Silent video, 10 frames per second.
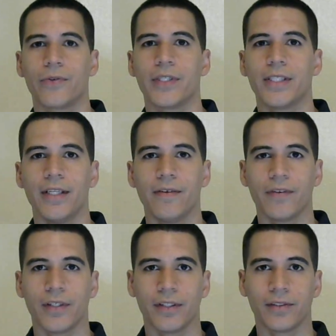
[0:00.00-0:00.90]

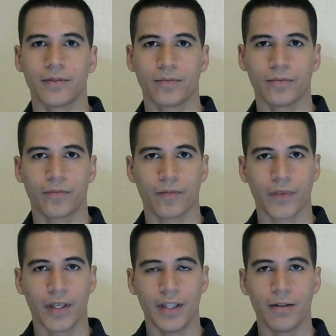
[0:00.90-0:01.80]
receiving
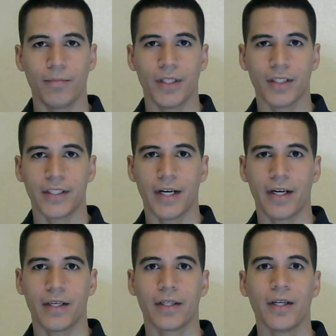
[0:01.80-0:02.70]
in the
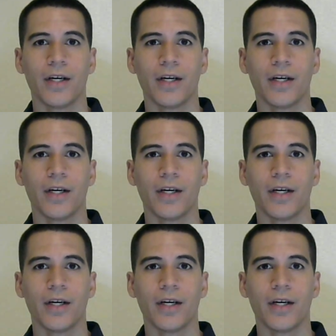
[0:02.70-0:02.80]
military.